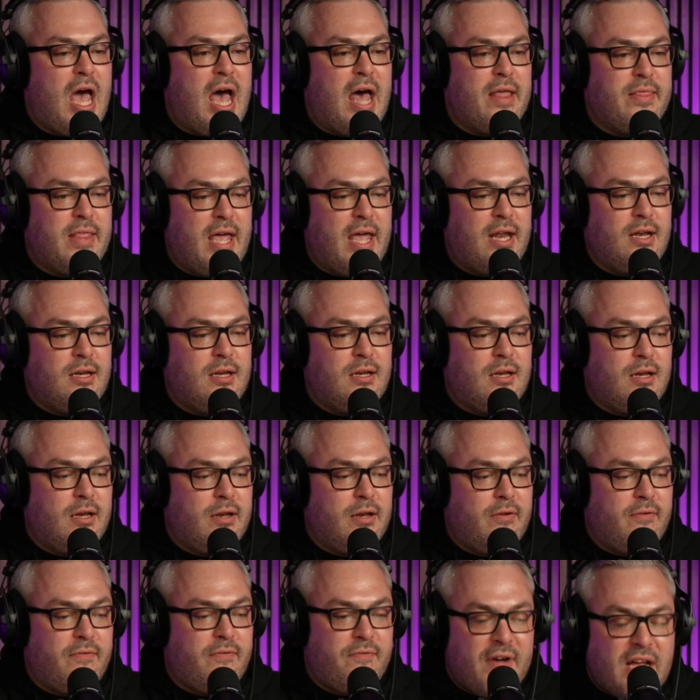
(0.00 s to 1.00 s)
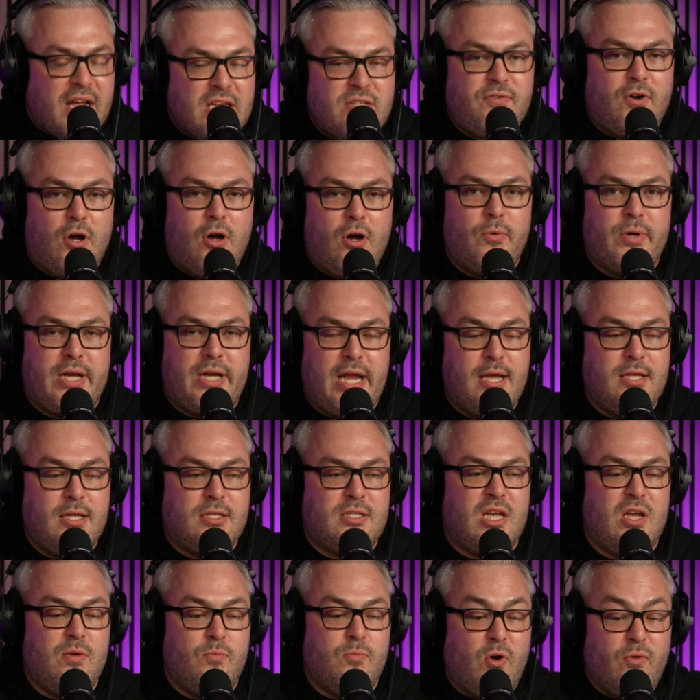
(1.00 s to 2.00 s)
And then fast forward
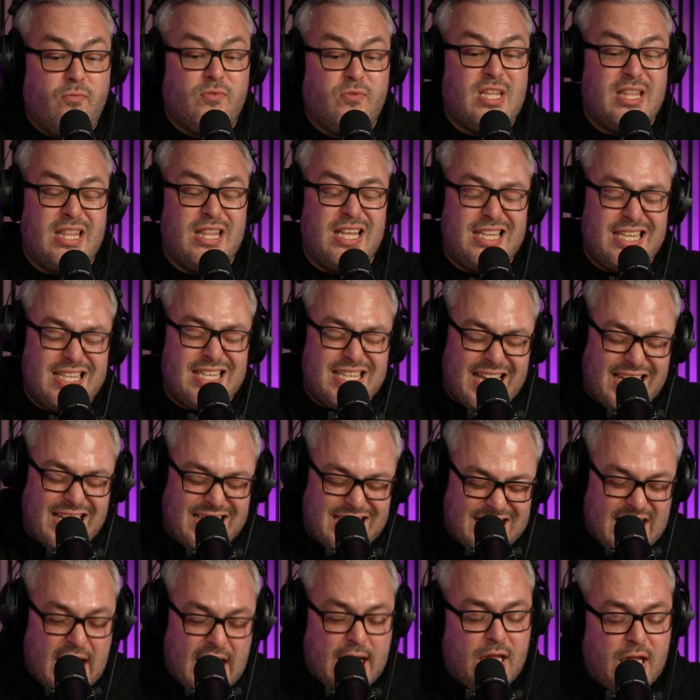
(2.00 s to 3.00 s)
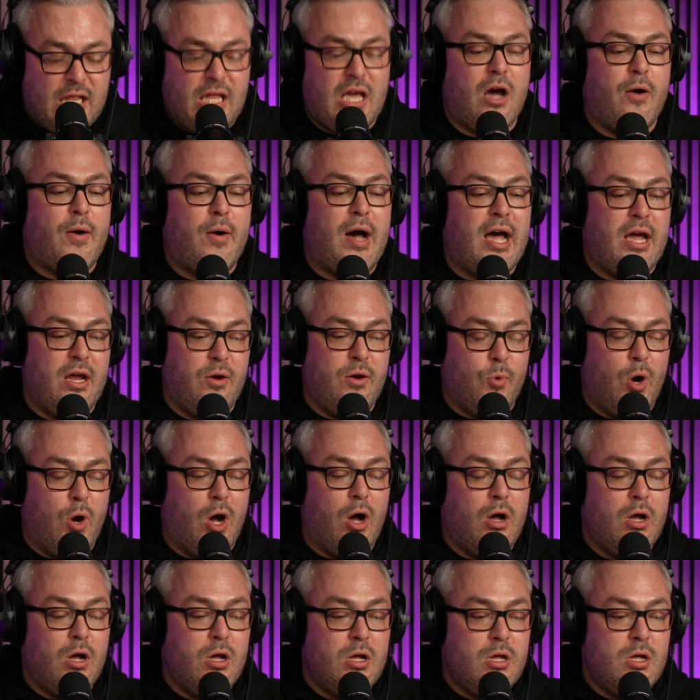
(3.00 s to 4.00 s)
18 months, and this is exactly how I
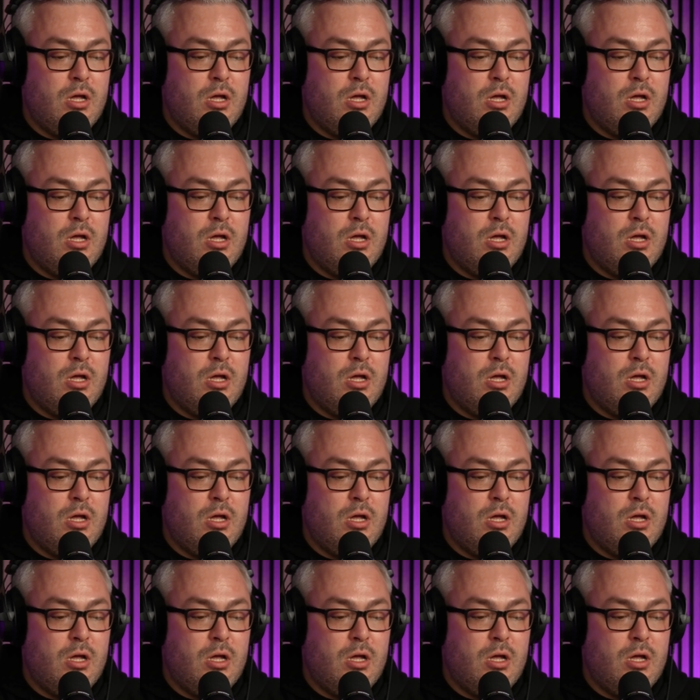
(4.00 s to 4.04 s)
was.